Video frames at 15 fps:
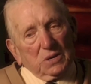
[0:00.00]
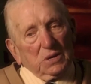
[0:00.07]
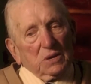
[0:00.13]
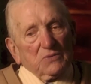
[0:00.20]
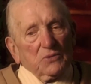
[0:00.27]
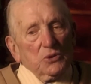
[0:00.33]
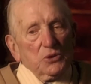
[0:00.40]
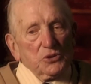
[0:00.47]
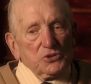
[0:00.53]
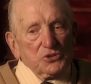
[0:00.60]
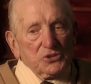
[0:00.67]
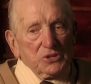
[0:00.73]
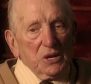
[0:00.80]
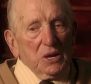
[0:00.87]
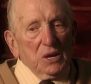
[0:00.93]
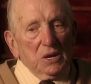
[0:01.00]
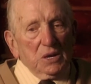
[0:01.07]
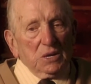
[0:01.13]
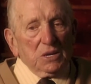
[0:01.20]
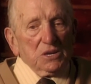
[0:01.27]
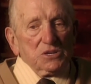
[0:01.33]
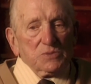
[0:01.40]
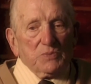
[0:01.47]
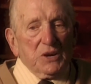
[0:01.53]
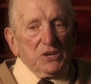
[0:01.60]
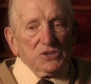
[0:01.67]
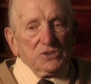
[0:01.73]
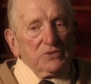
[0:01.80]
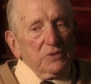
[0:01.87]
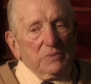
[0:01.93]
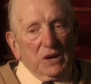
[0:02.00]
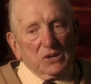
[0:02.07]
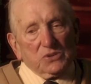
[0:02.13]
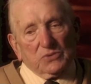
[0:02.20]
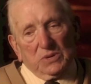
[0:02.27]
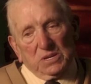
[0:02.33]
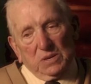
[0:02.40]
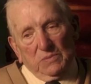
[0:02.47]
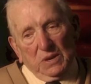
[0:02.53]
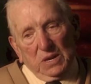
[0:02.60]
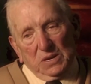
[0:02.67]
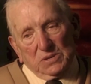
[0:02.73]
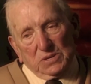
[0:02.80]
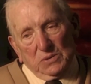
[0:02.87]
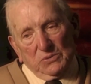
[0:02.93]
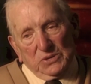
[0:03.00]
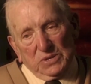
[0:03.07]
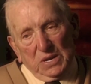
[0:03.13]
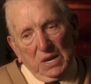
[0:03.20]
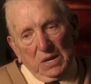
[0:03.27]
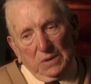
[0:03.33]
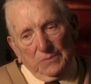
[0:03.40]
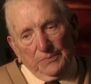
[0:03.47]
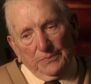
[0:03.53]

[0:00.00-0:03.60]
And, of course, in the space of about 20 minutes, he was dead.